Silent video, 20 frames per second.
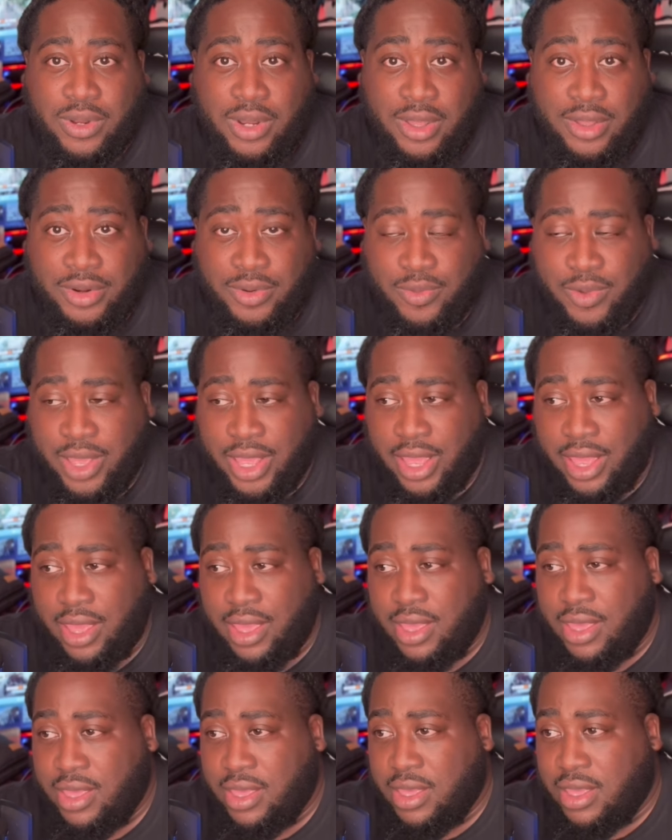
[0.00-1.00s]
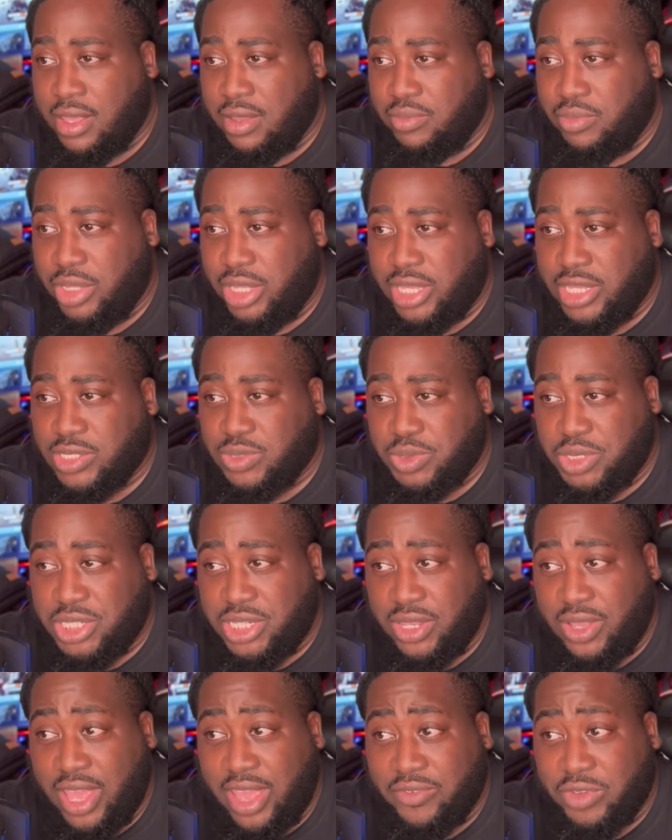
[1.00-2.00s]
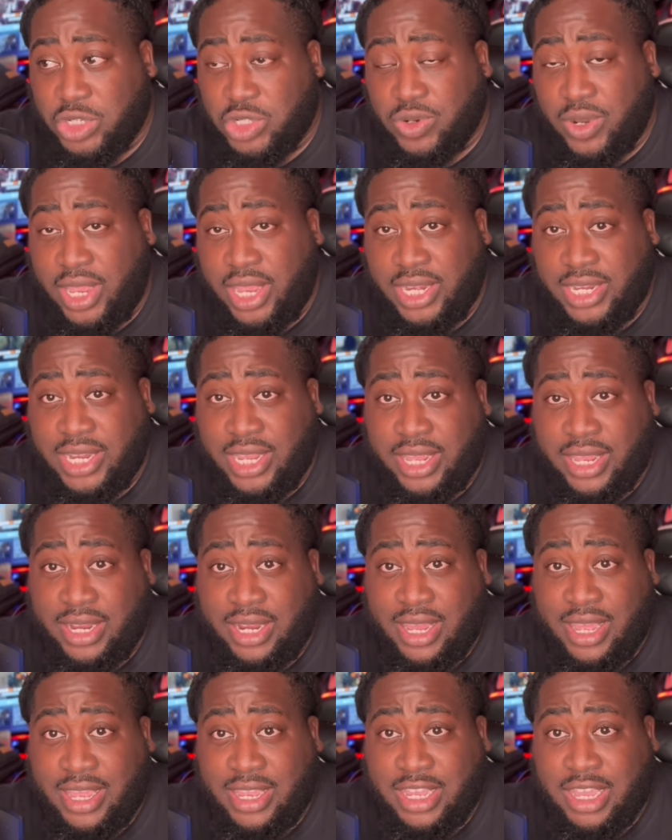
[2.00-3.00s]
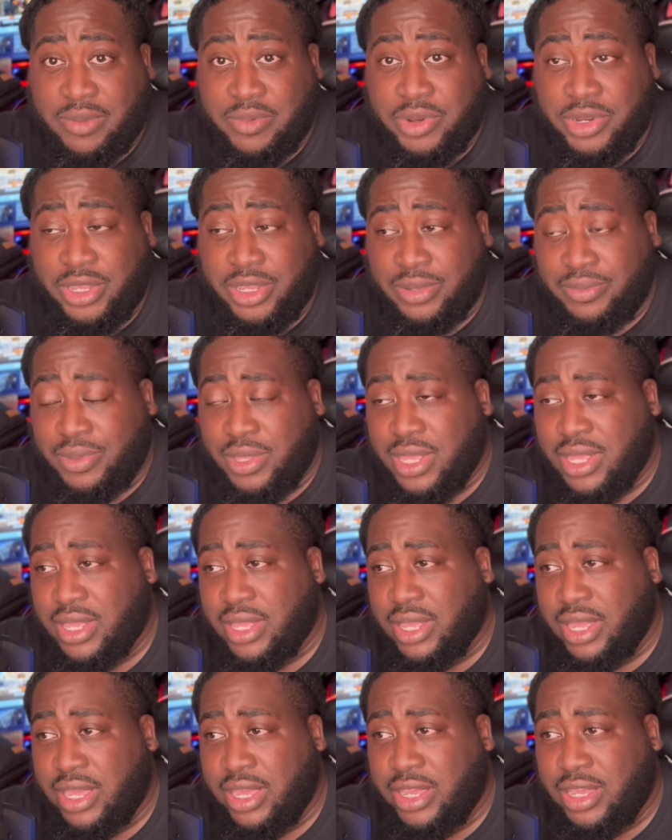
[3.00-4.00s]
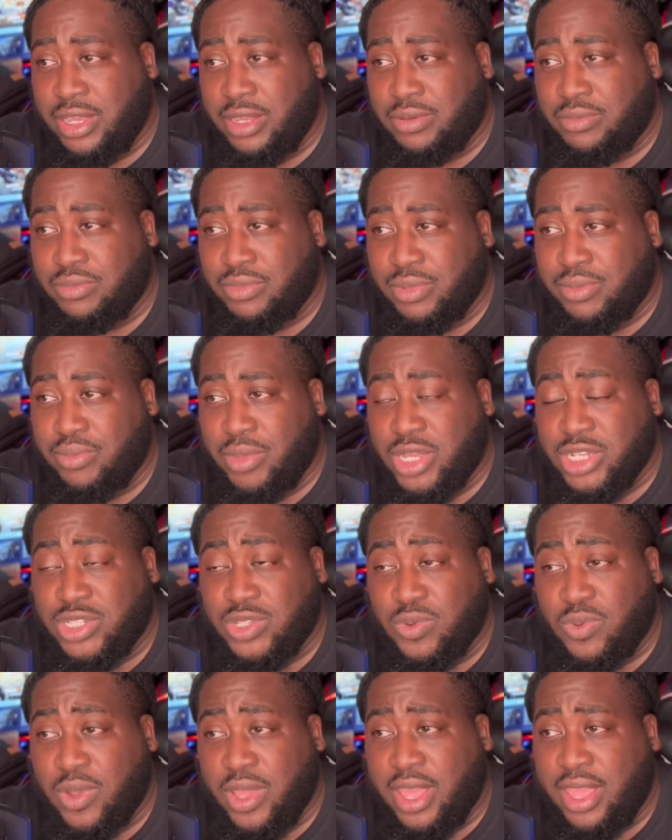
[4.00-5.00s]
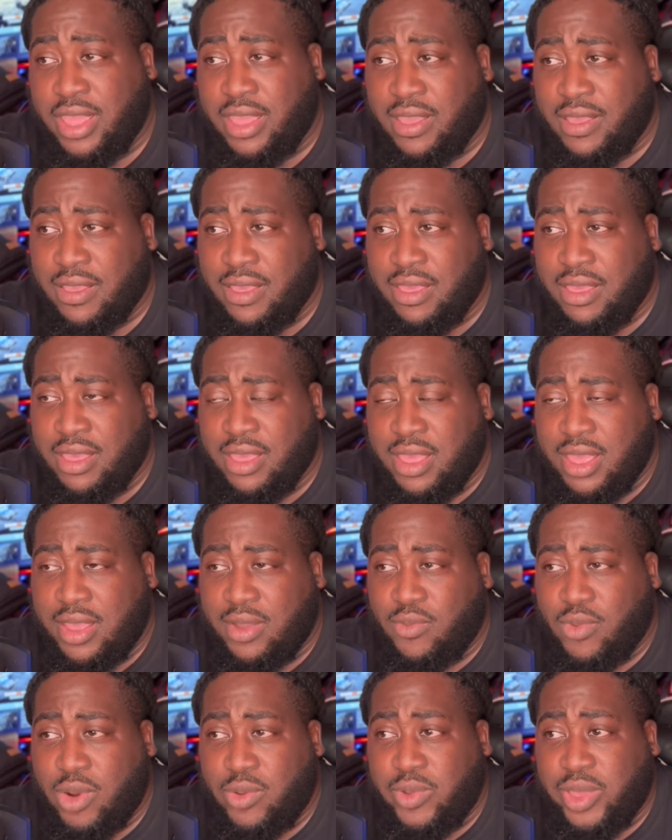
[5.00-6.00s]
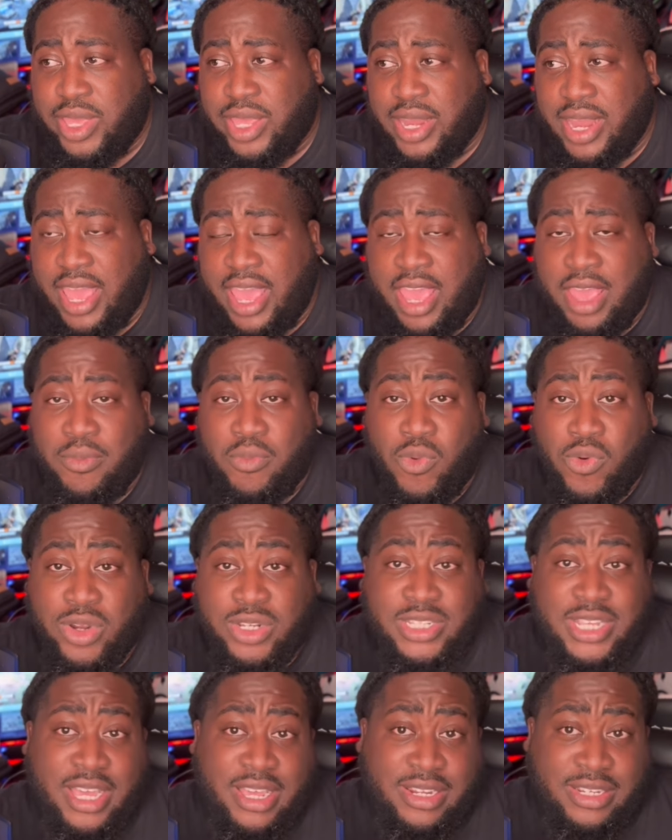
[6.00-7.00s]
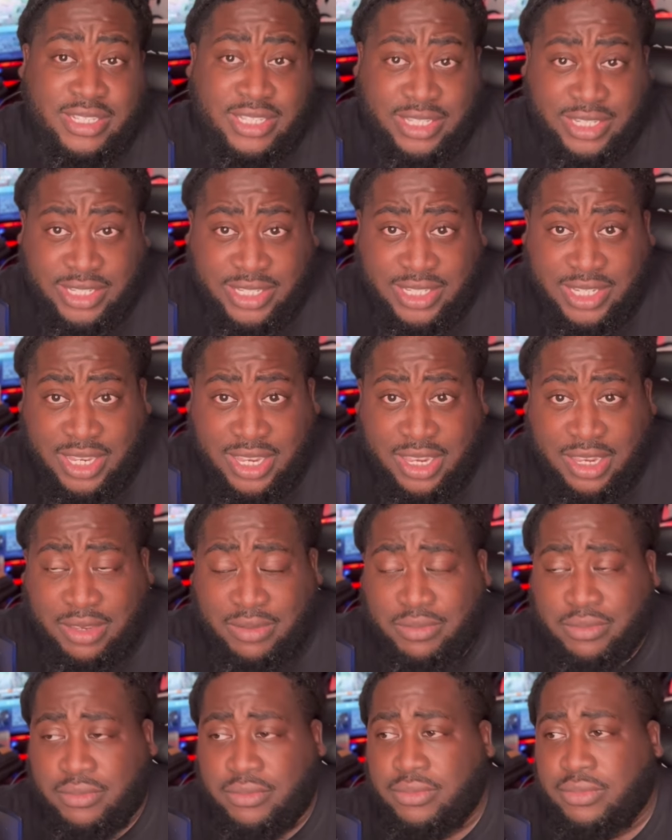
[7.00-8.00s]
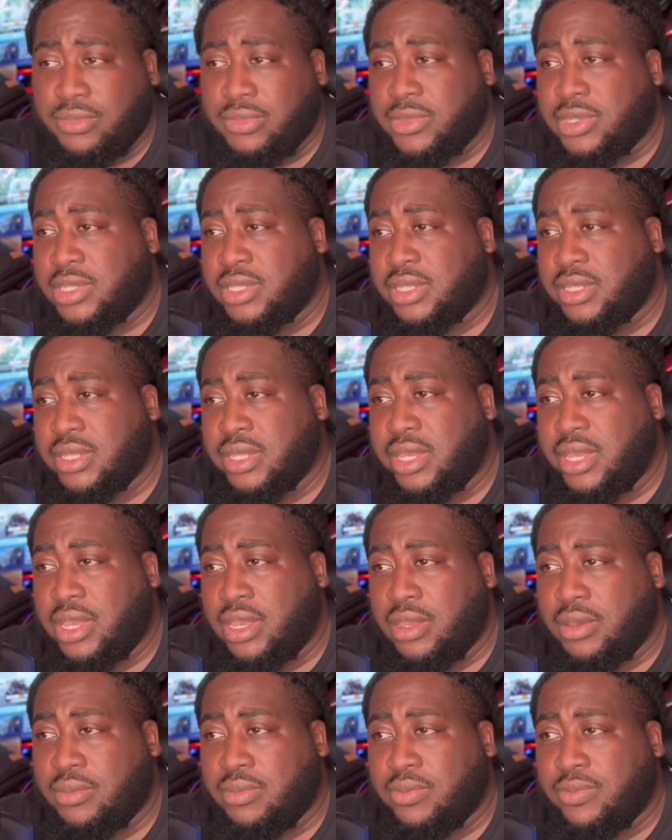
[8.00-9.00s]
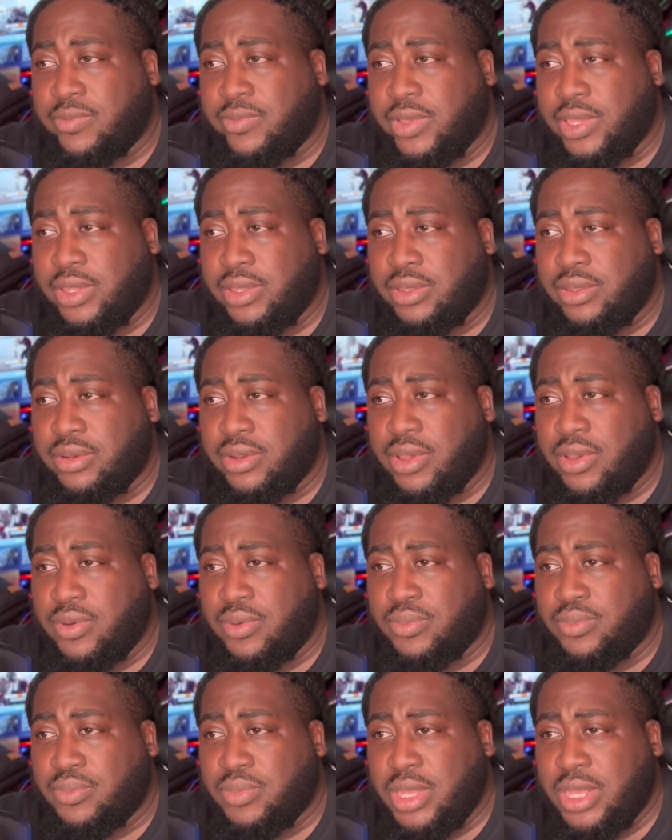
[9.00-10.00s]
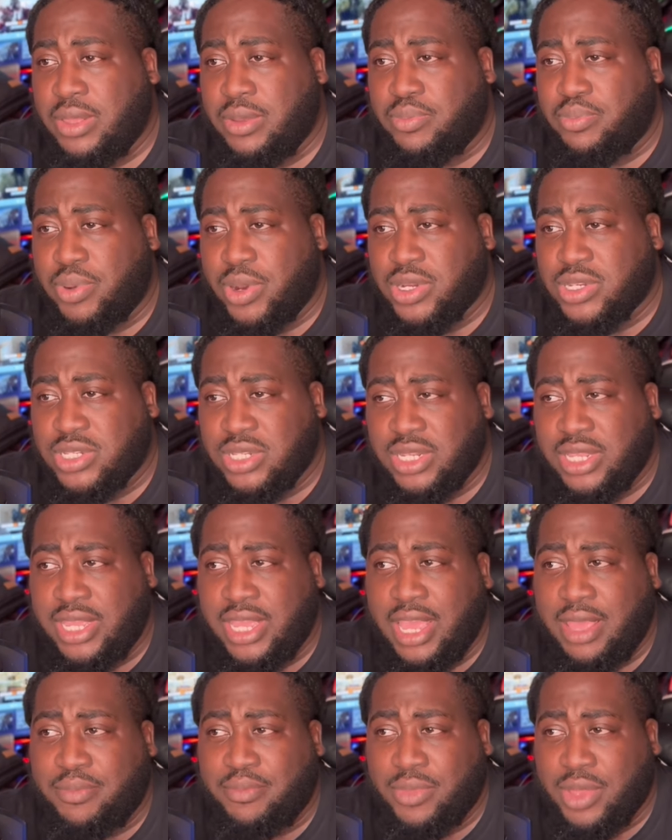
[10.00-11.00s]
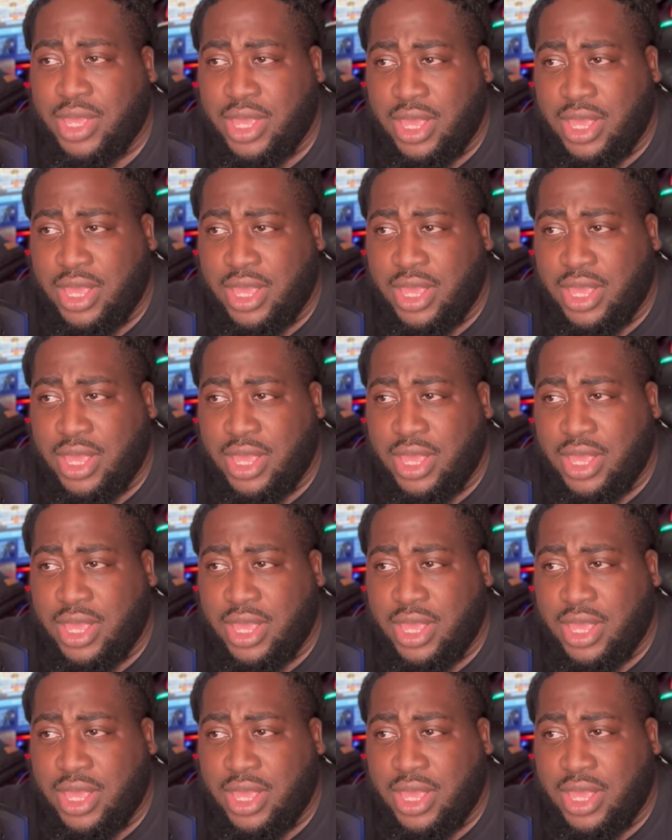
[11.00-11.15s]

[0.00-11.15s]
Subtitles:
along the way, because we still have a trade deadline coming up months away where we can add more talent to this team. I'm